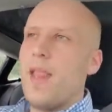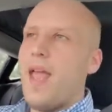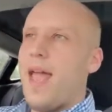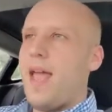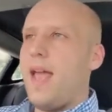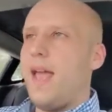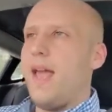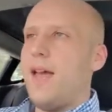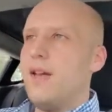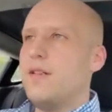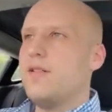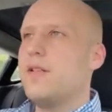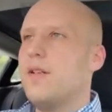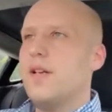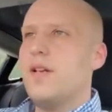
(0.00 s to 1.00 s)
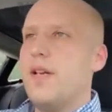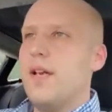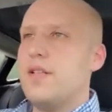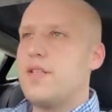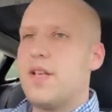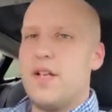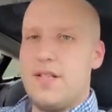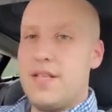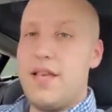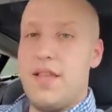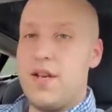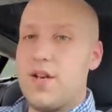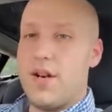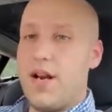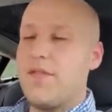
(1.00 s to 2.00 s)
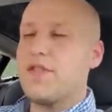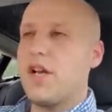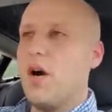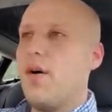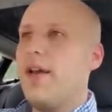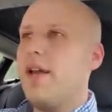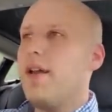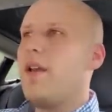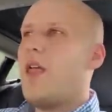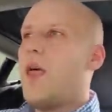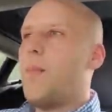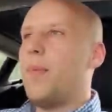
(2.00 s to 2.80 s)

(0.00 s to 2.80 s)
and it's going to say that you're going to have to go in,